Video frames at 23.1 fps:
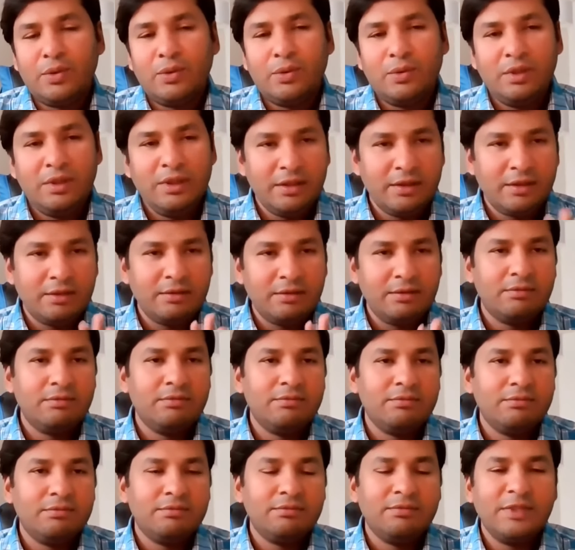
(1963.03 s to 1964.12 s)
The whole year
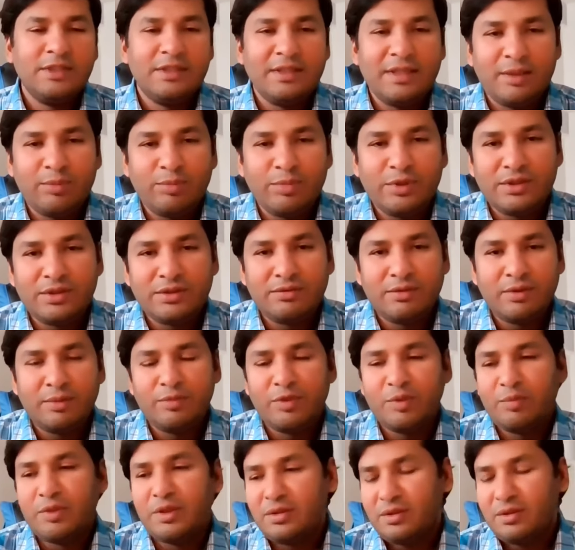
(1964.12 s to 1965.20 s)
it happens
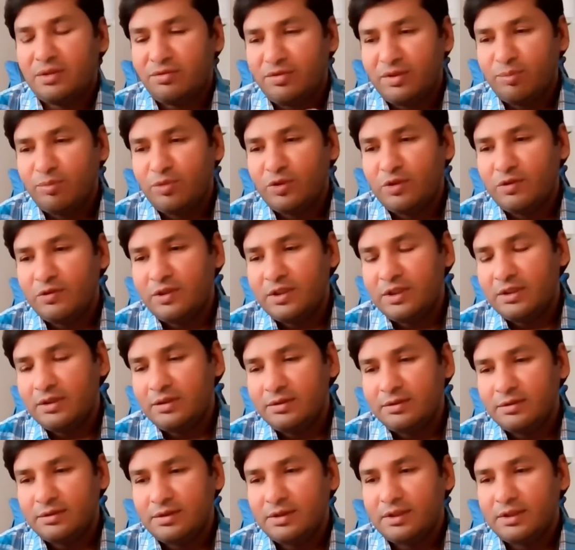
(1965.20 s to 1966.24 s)
from the month of February